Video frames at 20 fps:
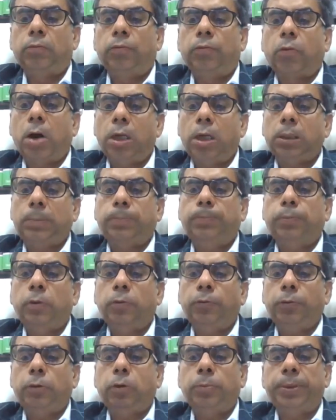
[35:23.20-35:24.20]
What
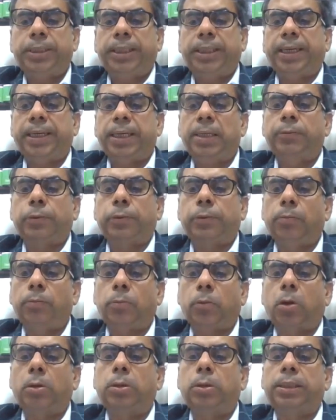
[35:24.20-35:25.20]
proof to be taken
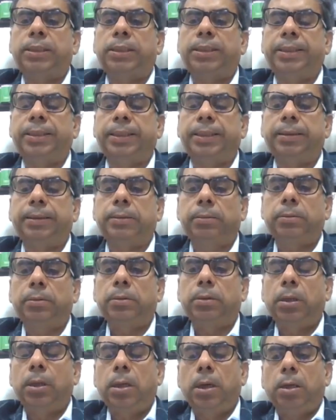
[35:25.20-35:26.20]
from non-resident?
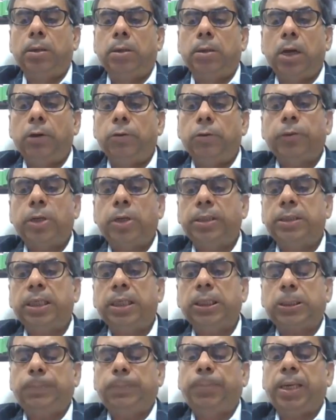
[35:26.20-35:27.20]
Now, if you are
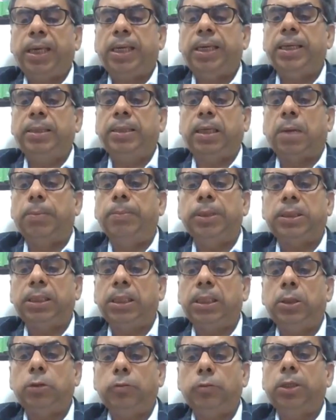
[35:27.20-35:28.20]
just paying
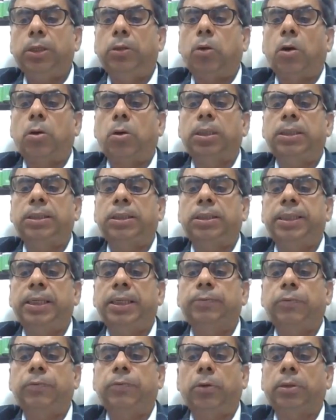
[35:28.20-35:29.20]
commission to a
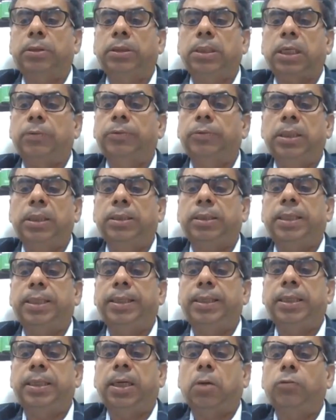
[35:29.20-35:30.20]
non-resident for services
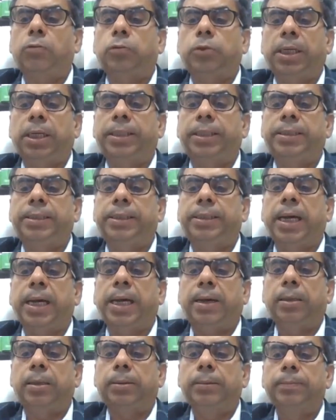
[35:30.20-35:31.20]
rendered outside
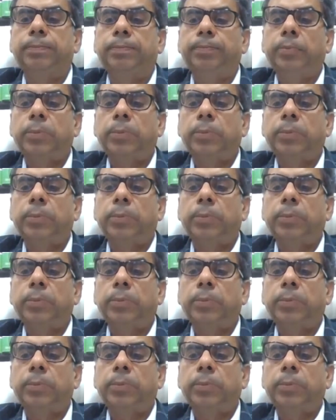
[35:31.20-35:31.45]
India,